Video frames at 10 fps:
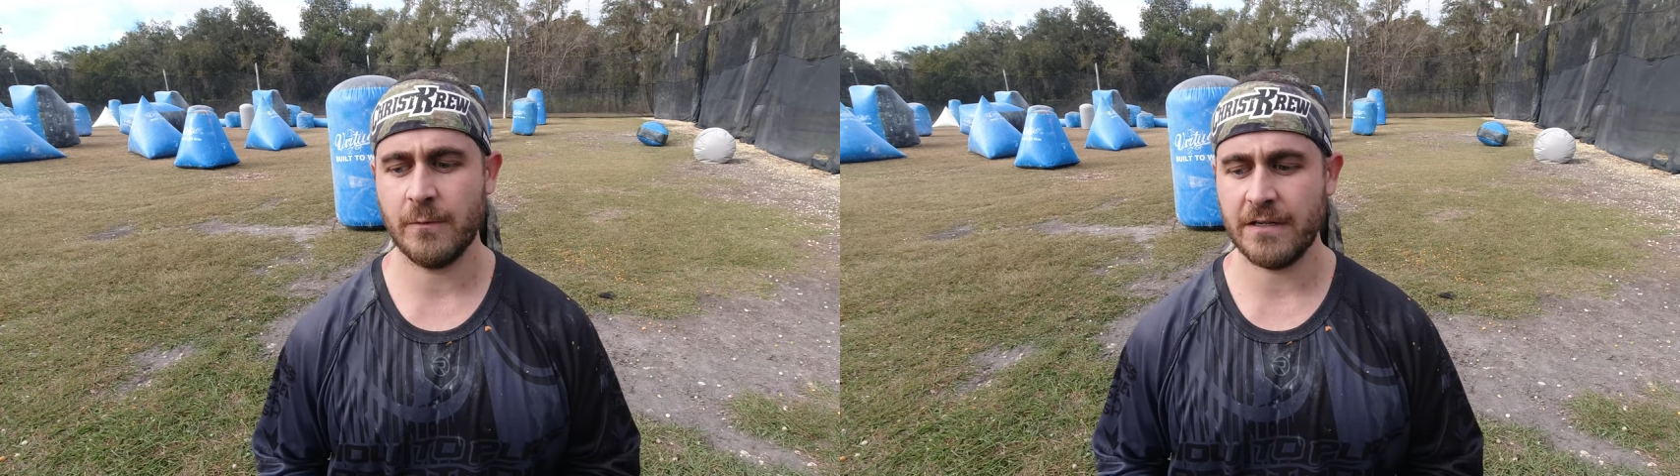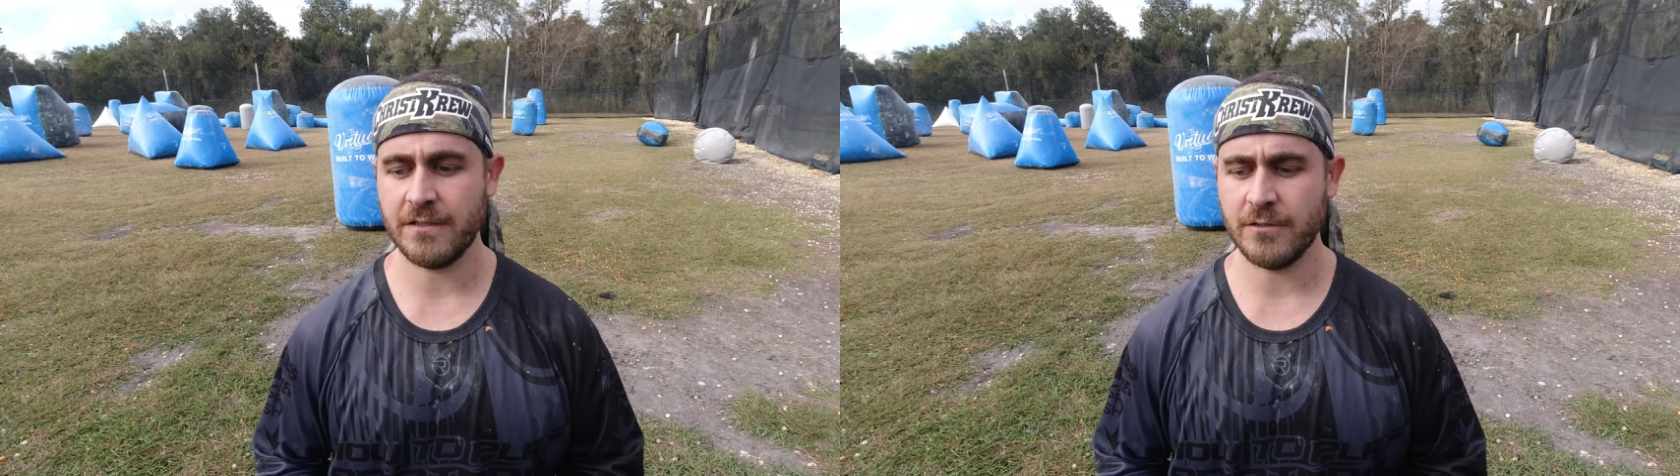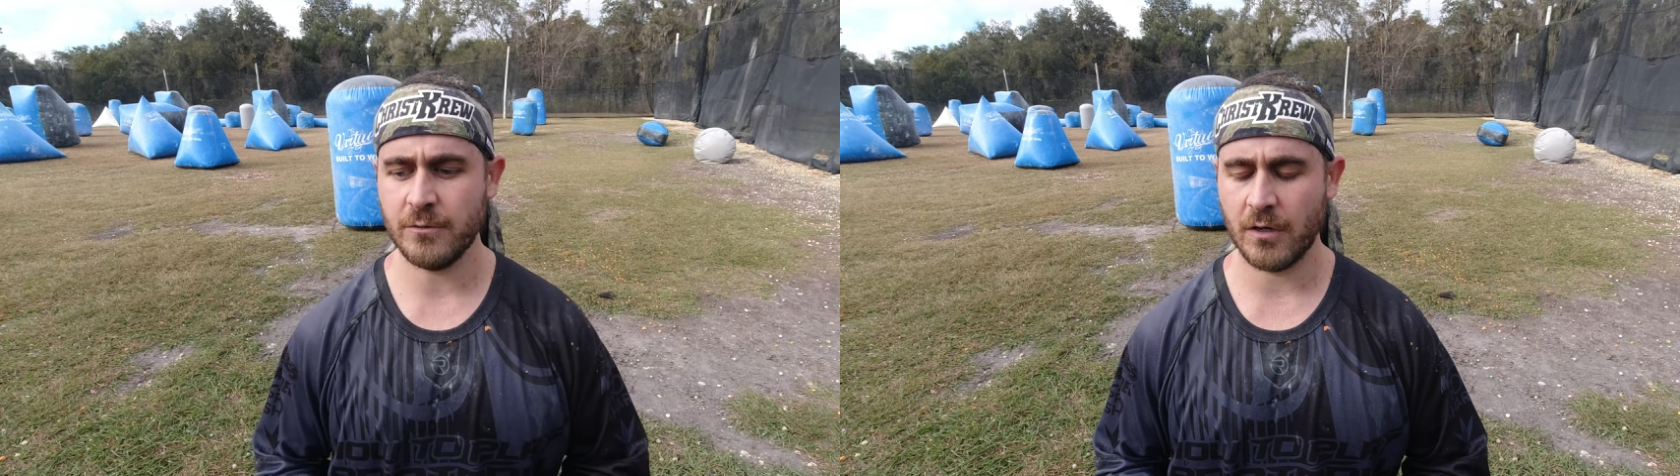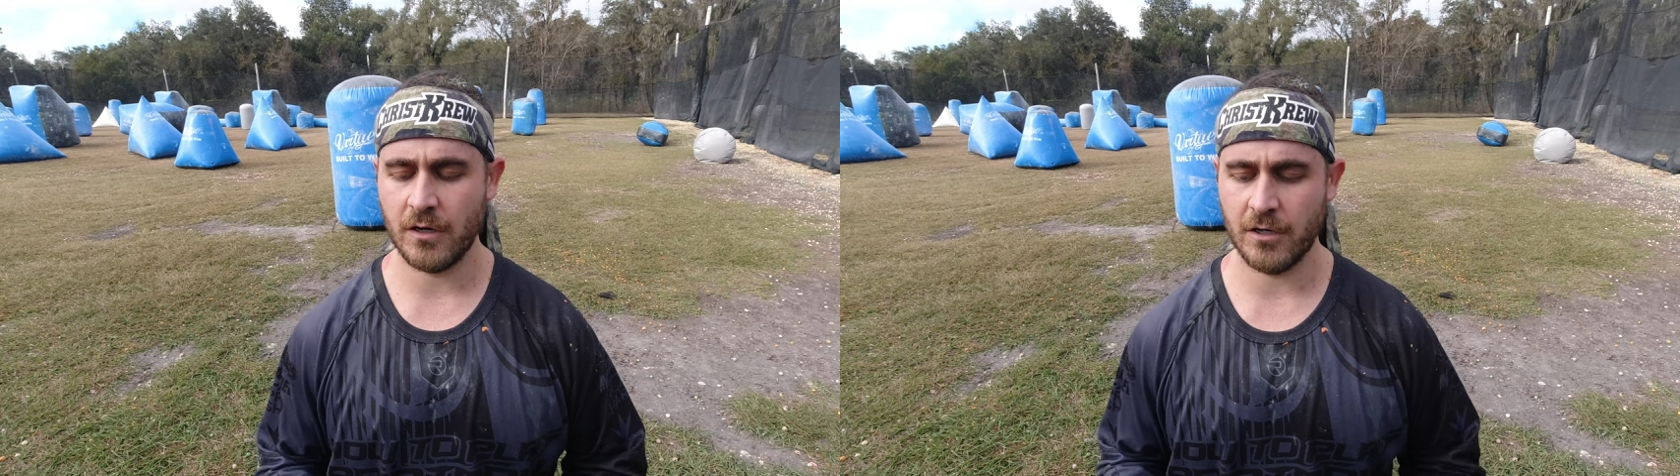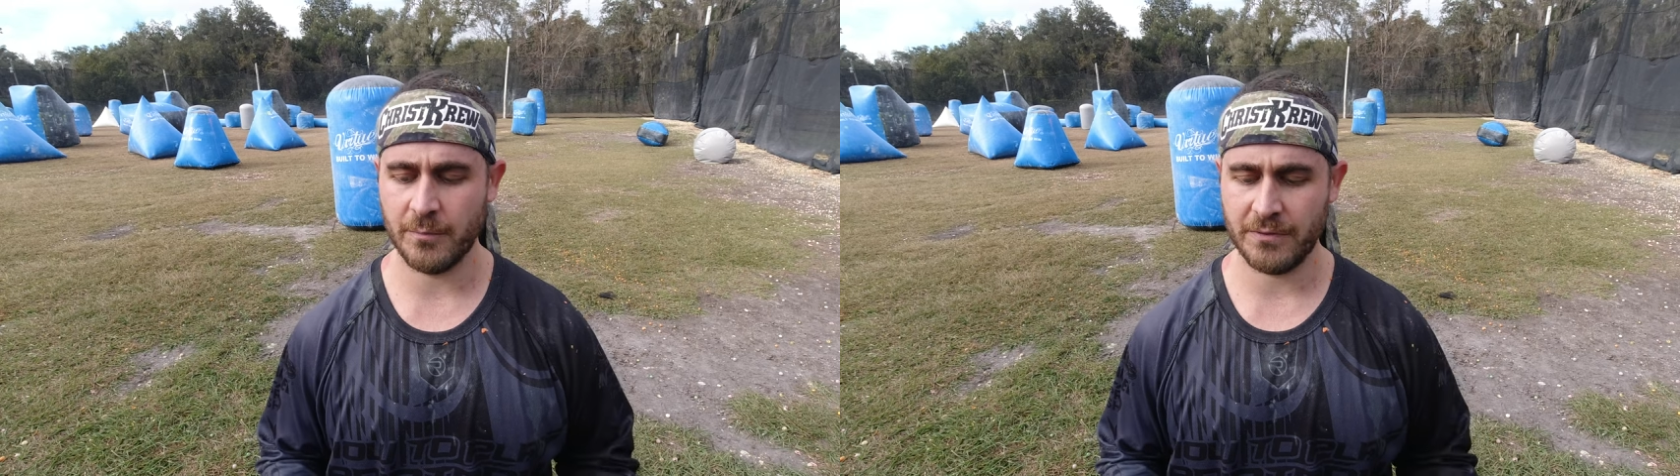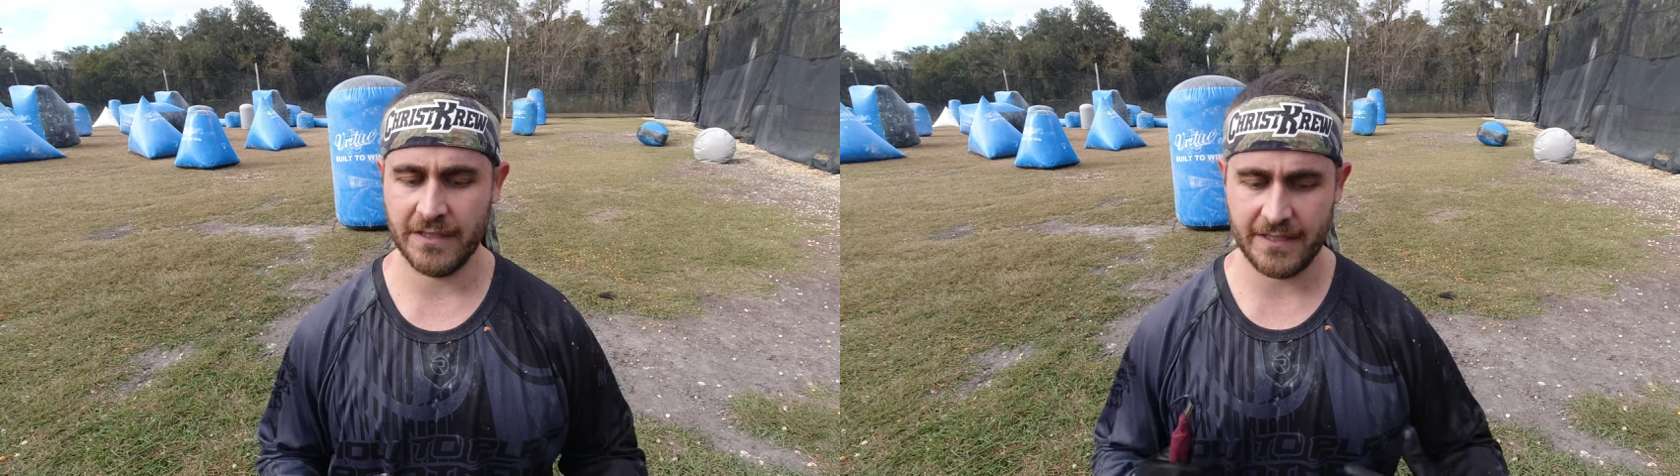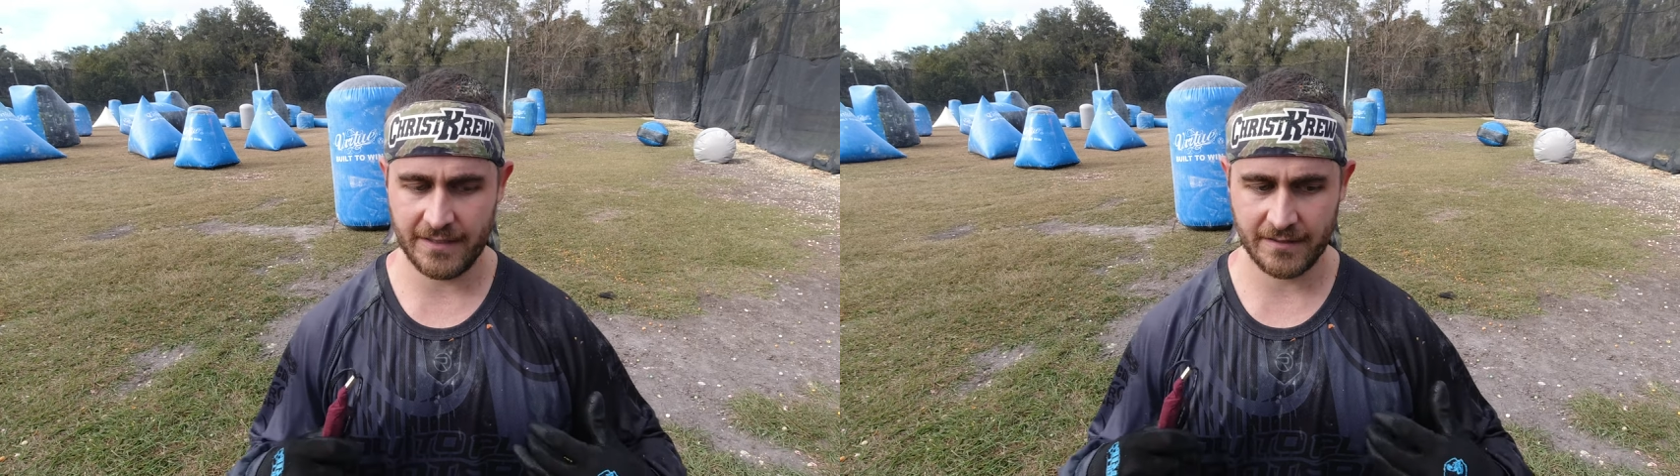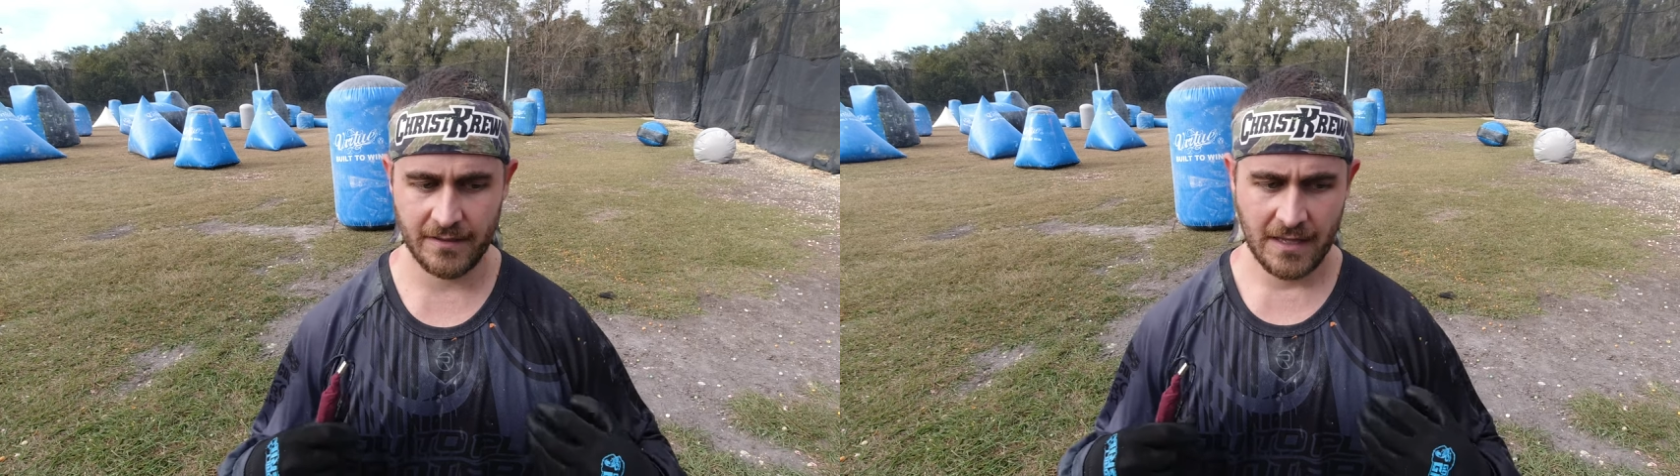when you are
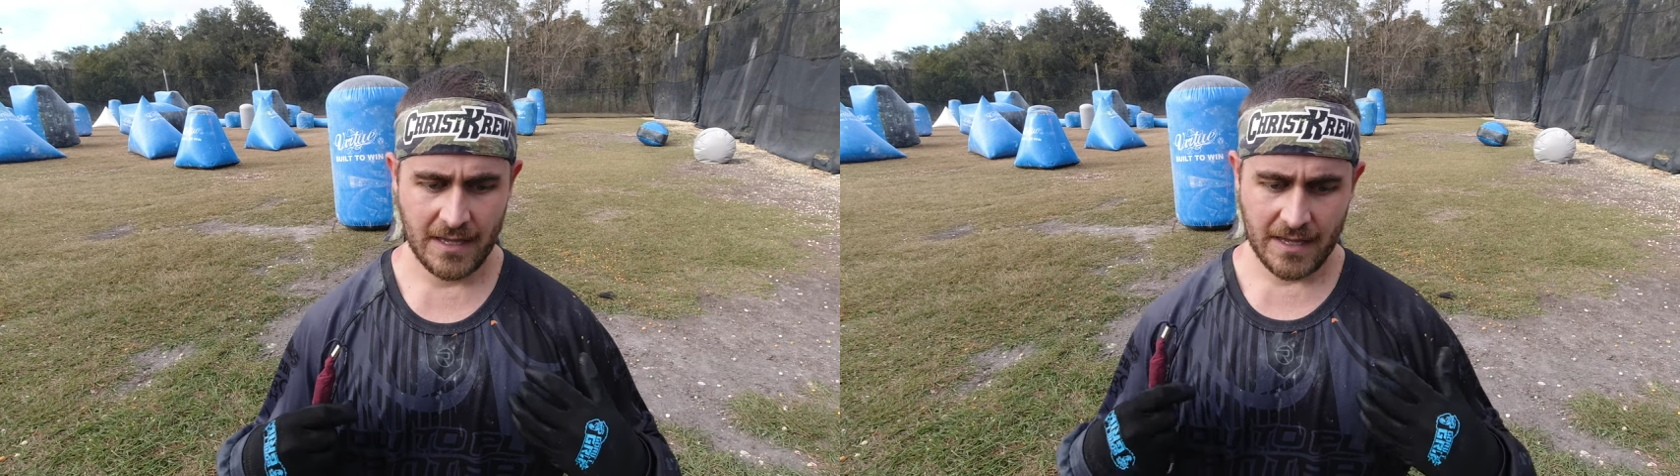playing